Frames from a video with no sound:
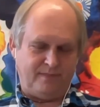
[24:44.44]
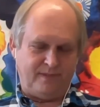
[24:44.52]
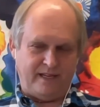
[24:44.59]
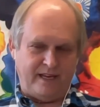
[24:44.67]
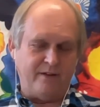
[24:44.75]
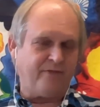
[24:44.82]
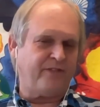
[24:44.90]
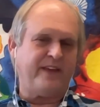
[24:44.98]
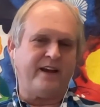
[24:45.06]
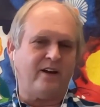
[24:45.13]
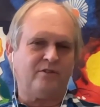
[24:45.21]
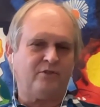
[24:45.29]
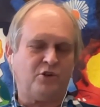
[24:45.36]
if they
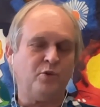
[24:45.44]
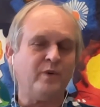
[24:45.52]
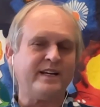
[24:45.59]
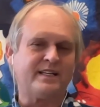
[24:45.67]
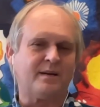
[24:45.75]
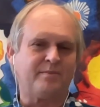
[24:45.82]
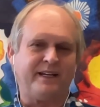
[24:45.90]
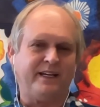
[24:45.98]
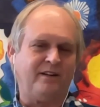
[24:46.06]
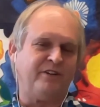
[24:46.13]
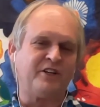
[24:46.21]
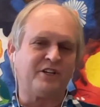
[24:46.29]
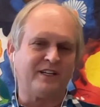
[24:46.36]
are doing something in
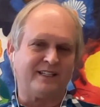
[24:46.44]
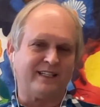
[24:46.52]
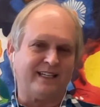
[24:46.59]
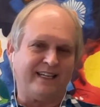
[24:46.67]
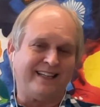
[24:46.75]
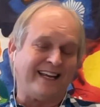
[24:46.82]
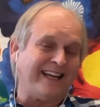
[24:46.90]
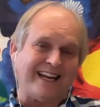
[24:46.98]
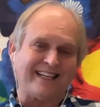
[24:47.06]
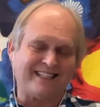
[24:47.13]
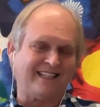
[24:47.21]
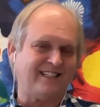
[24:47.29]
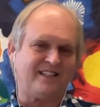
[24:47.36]
efficiency, then in
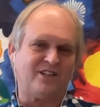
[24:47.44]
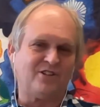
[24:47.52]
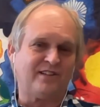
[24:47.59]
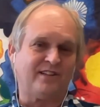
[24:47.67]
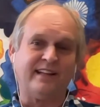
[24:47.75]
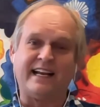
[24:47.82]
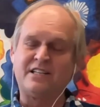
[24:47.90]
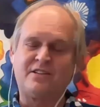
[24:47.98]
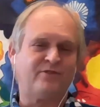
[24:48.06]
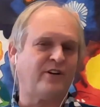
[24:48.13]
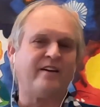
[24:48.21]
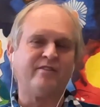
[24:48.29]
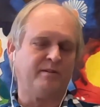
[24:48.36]
essence, there's less for
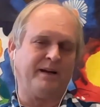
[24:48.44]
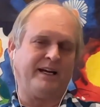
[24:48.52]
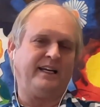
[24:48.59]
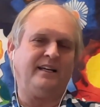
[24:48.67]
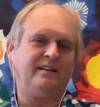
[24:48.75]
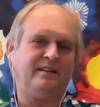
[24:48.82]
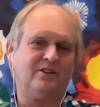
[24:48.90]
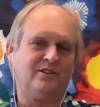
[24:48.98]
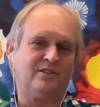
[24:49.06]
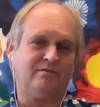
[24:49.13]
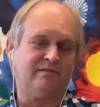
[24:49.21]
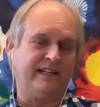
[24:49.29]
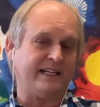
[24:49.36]
everybody. There's
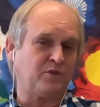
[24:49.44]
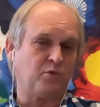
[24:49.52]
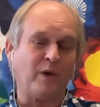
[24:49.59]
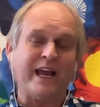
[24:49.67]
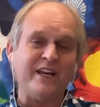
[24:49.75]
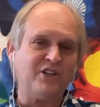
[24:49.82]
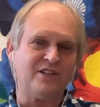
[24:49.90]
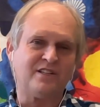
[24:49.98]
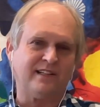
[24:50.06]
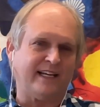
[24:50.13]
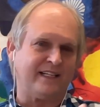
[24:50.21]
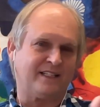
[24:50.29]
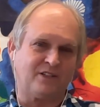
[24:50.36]
less wages,
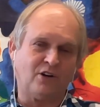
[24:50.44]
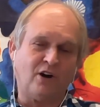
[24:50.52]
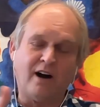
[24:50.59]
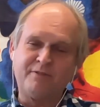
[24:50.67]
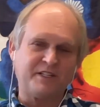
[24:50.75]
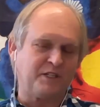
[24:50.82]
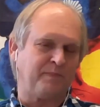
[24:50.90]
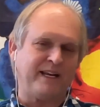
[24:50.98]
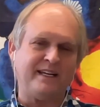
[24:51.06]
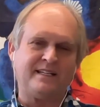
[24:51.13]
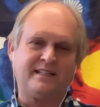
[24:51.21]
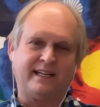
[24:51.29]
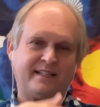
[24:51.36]
less office
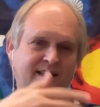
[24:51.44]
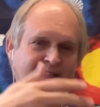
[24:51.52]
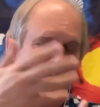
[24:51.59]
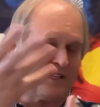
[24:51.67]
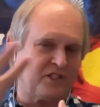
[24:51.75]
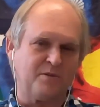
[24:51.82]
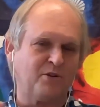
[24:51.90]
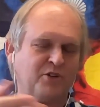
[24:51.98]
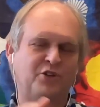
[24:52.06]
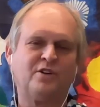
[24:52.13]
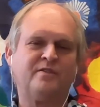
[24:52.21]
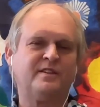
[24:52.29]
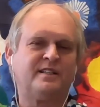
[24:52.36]
space, less customer
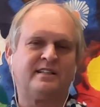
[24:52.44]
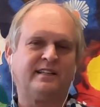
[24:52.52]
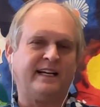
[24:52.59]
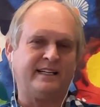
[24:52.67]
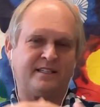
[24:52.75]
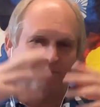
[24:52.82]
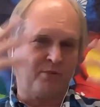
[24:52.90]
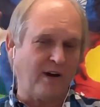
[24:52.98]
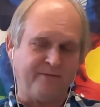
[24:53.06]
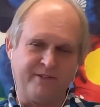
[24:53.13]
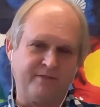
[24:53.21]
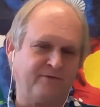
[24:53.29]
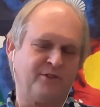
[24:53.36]
service, less
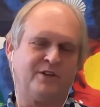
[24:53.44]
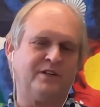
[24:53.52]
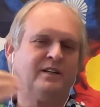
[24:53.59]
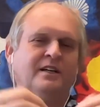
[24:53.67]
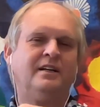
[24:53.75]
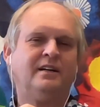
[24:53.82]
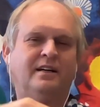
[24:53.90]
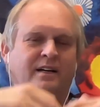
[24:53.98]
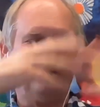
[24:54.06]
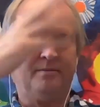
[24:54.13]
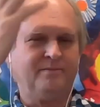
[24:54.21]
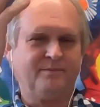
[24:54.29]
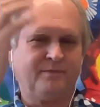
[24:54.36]
profit for
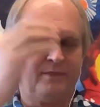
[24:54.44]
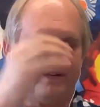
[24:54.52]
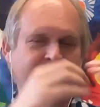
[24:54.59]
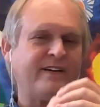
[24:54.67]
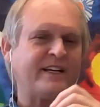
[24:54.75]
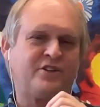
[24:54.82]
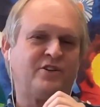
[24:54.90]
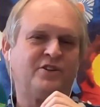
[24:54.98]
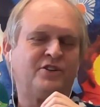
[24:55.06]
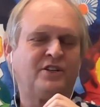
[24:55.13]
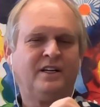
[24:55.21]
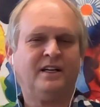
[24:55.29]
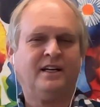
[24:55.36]
investors.
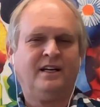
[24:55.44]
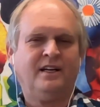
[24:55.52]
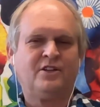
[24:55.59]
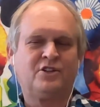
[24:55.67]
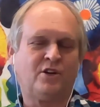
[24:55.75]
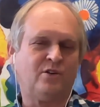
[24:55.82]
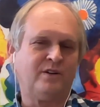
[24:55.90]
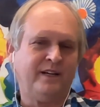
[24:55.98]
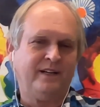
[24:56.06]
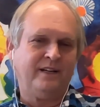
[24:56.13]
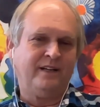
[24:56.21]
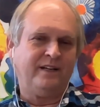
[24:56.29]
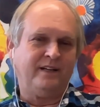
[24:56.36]
So
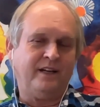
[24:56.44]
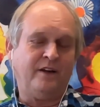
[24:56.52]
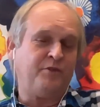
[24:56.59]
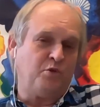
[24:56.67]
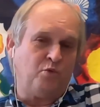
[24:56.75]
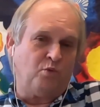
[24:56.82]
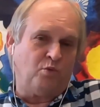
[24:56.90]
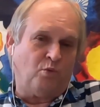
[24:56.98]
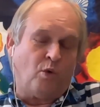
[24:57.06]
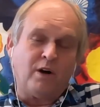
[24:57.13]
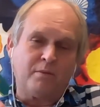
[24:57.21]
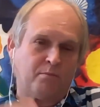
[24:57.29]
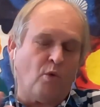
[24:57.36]
if you
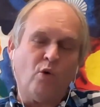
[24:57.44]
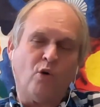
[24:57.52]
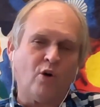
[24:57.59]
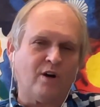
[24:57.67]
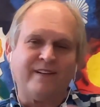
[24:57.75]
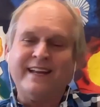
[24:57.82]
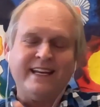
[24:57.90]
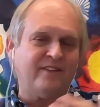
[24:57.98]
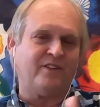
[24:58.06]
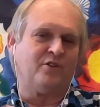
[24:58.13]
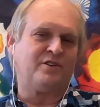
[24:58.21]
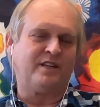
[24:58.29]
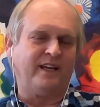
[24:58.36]
want more of any of
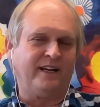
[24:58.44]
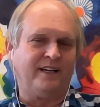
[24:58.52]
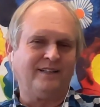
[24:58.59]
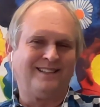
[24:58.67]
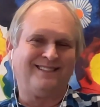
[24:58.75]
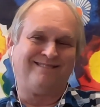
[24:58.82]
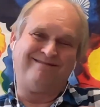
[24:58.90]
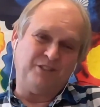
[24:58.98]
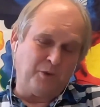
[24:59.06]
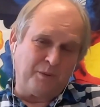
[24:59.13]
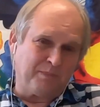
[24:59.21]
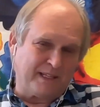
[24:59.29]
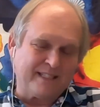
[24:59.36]
those things, you
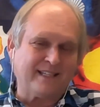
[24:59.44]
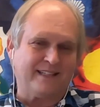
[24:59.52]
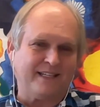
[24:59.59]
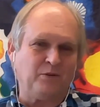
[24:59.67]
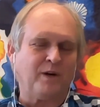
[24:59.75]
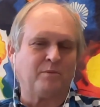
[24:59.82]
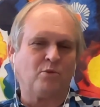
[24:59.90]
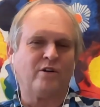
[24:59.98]
implicitly want more